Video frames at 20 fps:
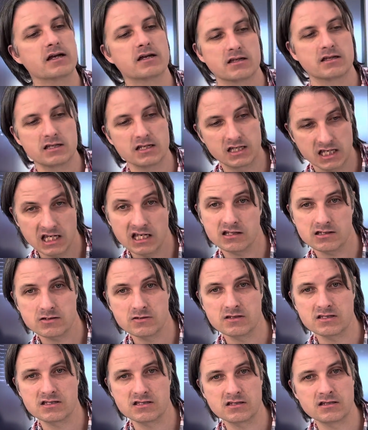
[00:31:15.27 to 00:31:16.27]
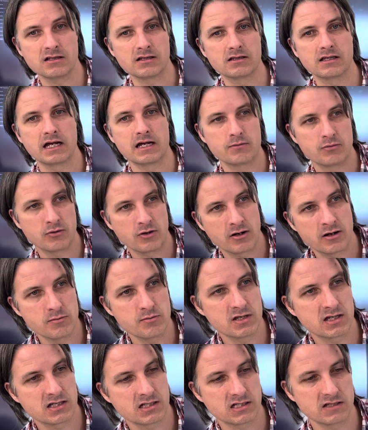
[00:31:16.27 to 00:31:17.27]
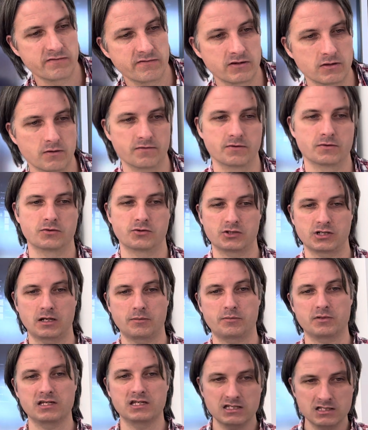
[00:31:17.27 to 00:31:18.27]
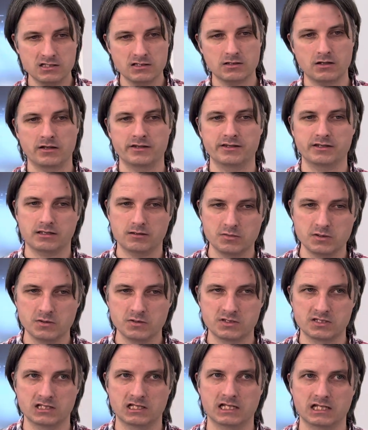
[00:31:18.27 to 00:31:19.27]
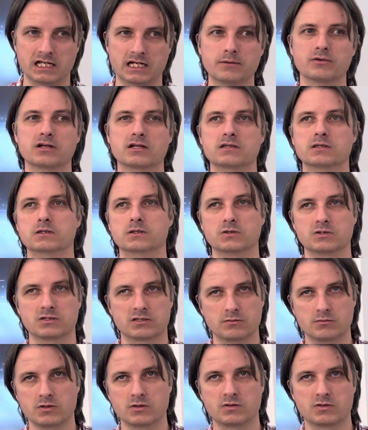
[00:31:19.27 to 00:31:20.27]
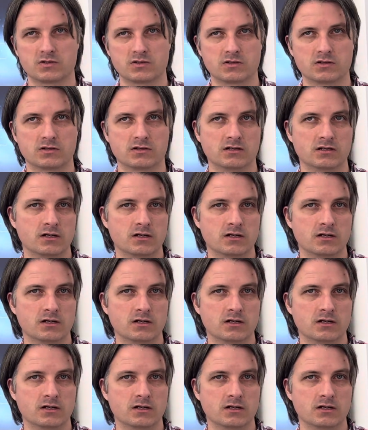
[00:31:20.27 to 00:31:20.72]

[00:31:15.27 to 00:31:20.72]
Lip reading: You can't do this in the library because even though Photoshop is on the computers in the library, those computers are